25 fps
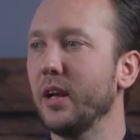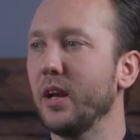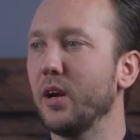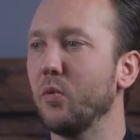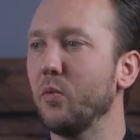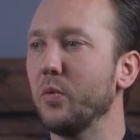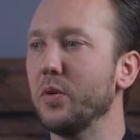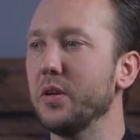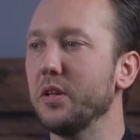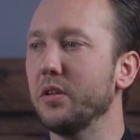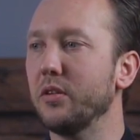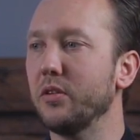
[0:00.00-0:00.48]

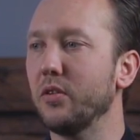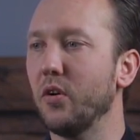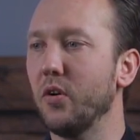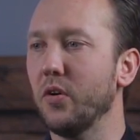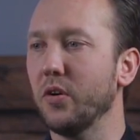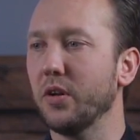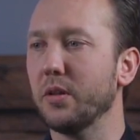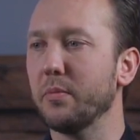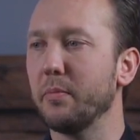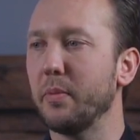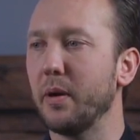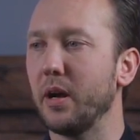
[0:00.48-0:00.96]
we
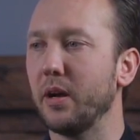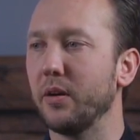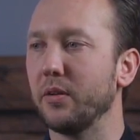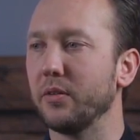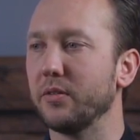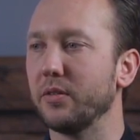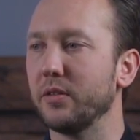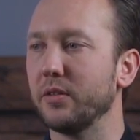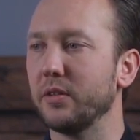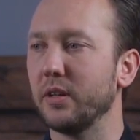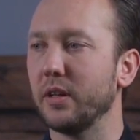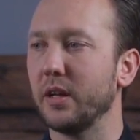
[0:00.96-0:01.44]
talked
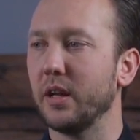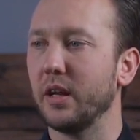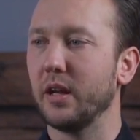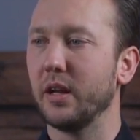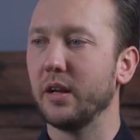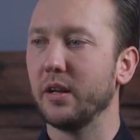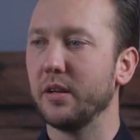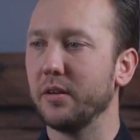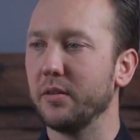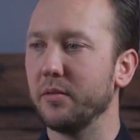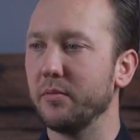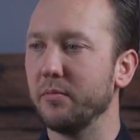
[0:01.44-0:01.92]
about,
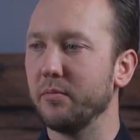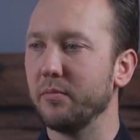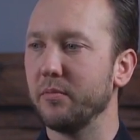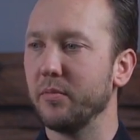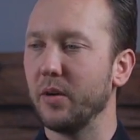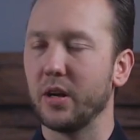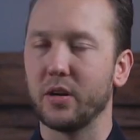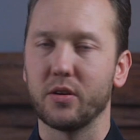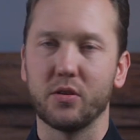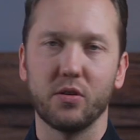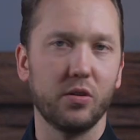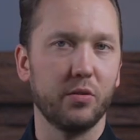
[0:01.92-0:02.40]

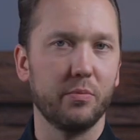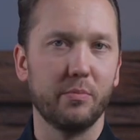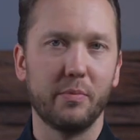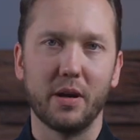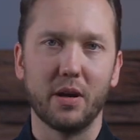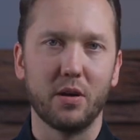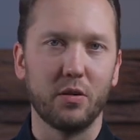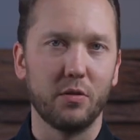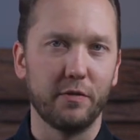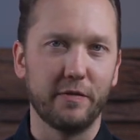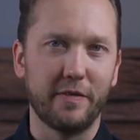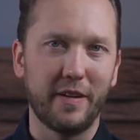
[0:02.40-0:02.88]
I called my
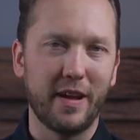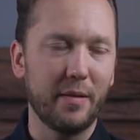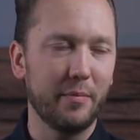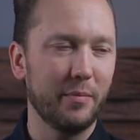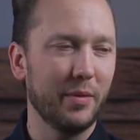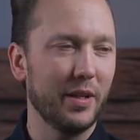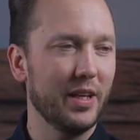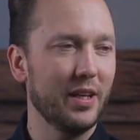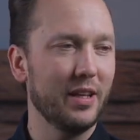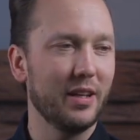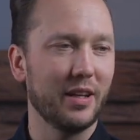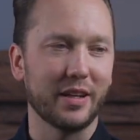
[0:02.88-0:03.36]
whole
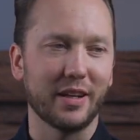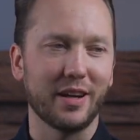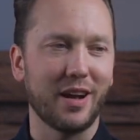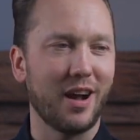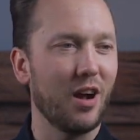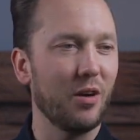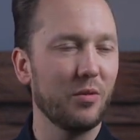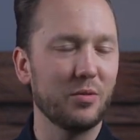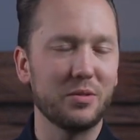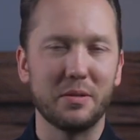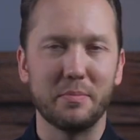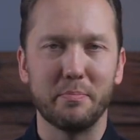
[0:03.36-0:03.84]
family. Like,
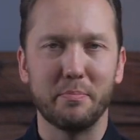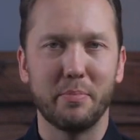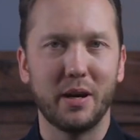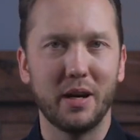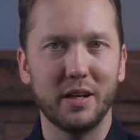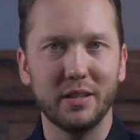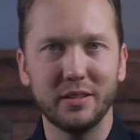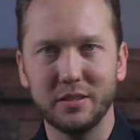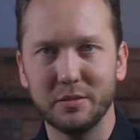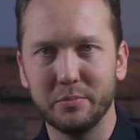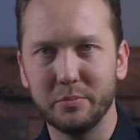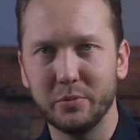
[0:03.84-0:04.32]
how is it
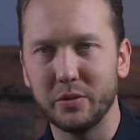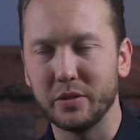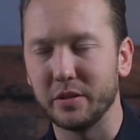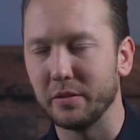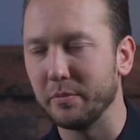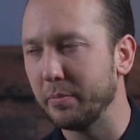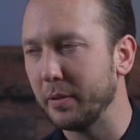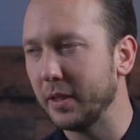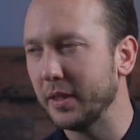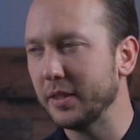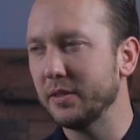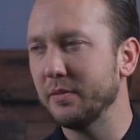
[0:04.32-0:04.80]
possible? Is
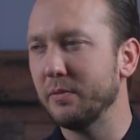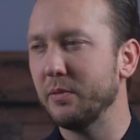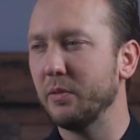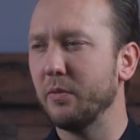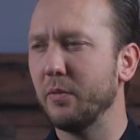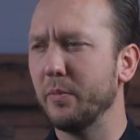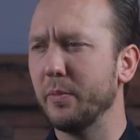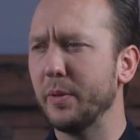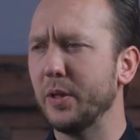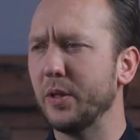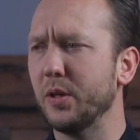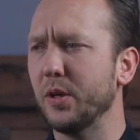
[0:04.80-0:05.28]
it possible
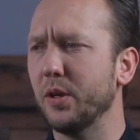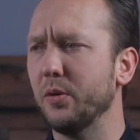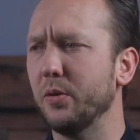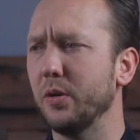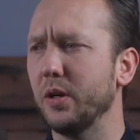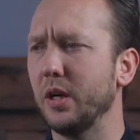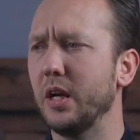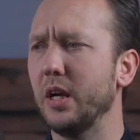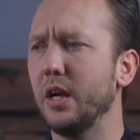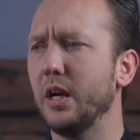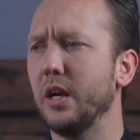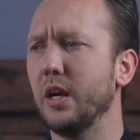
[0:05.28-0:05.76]
for me to
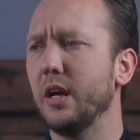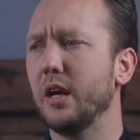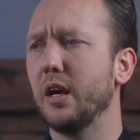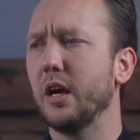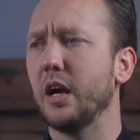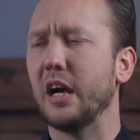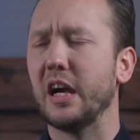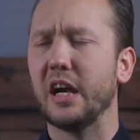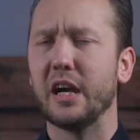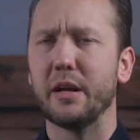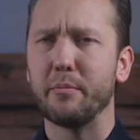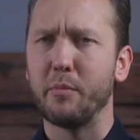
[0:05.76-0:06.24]
go?
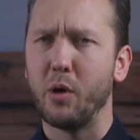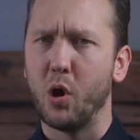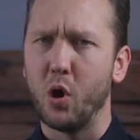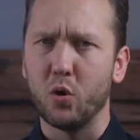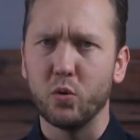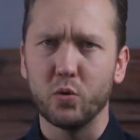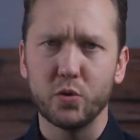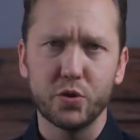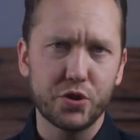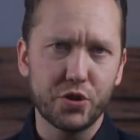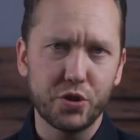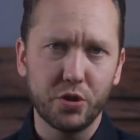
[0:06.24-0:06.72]
I had my
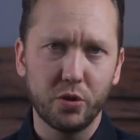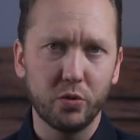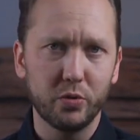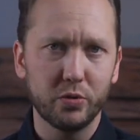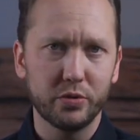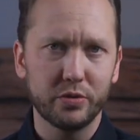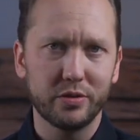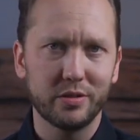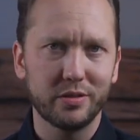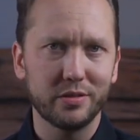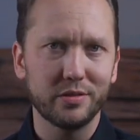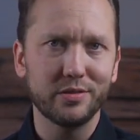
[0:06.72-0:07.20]
own
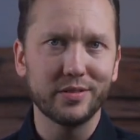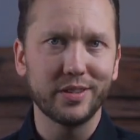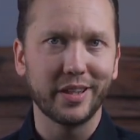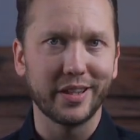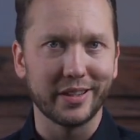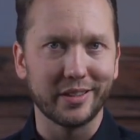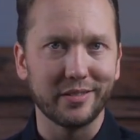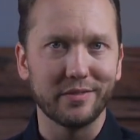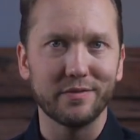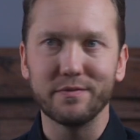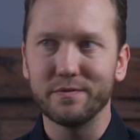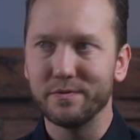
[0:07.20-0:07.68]
shows
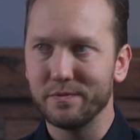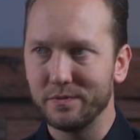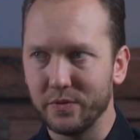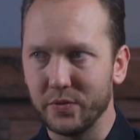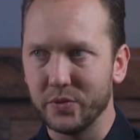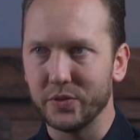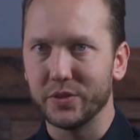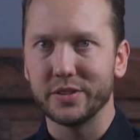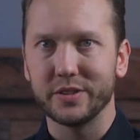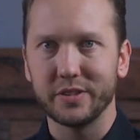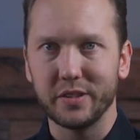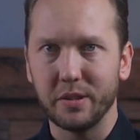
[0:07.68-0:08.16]
like
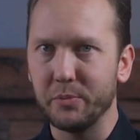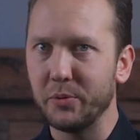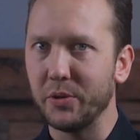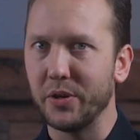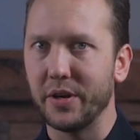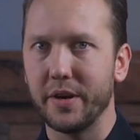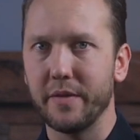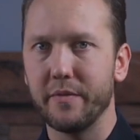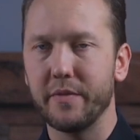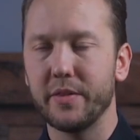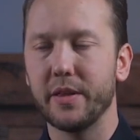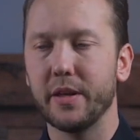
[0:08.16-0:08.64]
for the summer
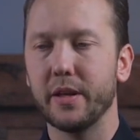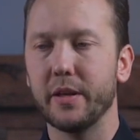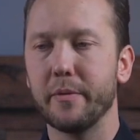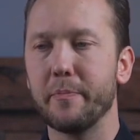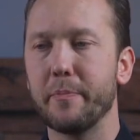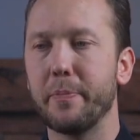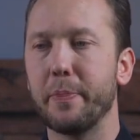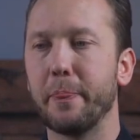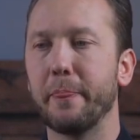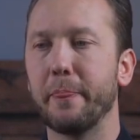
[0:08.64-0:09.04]
and everything.